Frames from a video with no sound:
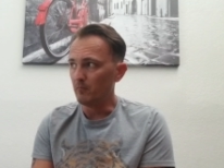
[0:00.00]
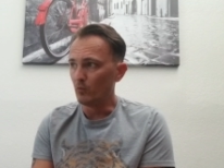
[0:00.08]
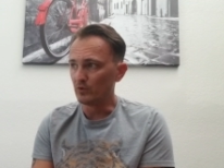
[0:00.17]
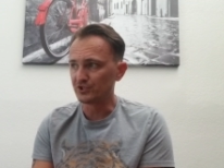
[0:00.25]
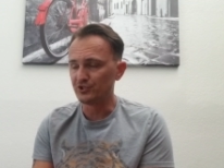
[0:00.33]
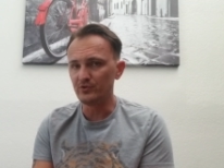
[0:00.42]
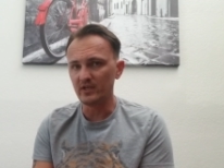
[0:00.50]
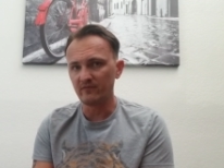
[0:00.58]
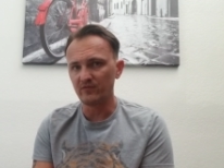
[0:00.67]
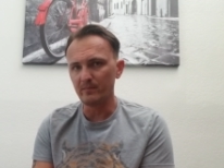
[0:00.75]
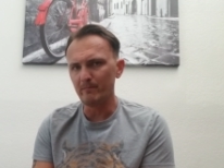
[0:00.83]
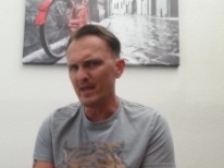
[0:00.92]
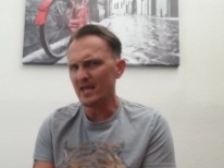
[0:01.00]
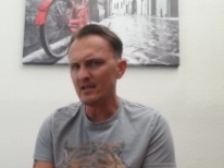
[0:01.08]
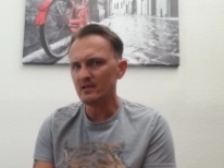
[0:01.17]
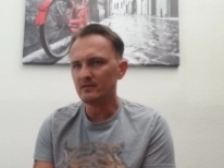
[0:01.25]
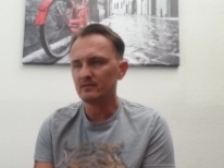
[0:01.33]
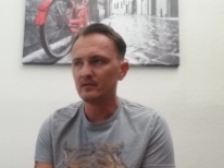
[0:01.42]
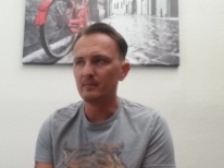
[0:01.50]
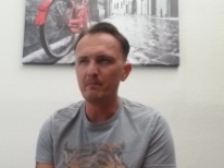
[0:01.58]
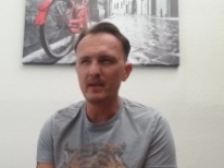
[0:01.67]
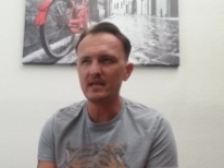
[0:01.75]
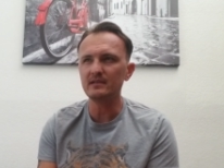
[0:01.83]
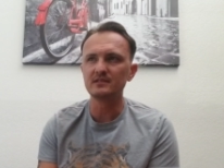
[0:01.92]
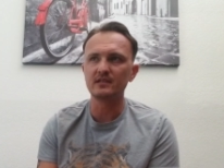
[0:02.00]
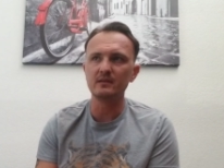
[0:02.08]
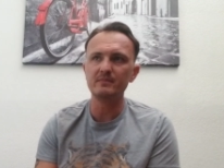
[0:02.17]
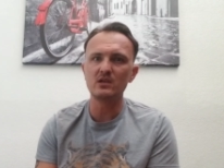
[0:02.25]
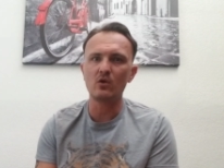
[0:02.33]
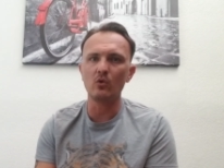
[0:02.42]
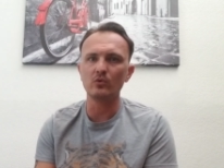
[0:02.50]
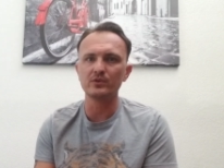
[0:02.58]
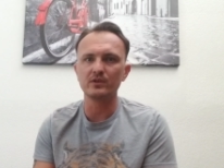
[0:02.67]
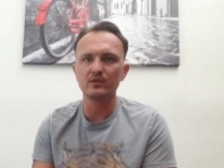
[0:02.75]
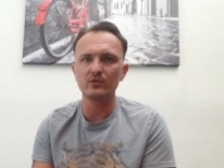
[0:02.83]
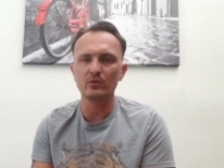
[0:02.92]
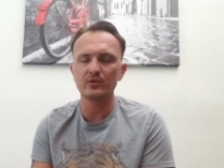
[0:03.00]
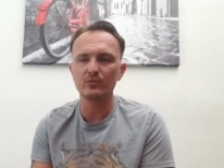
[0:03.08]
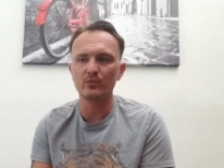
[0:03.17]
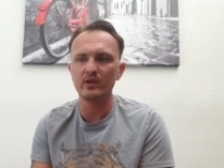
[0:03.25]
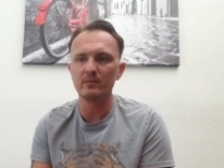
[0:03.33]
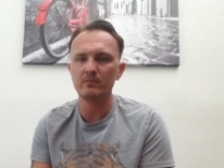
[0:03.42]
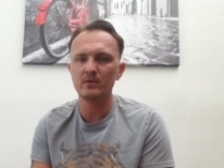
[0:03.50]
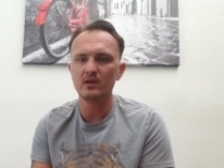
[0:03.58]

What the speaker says: we're shooting for May. May is going to be cold on the North Rim.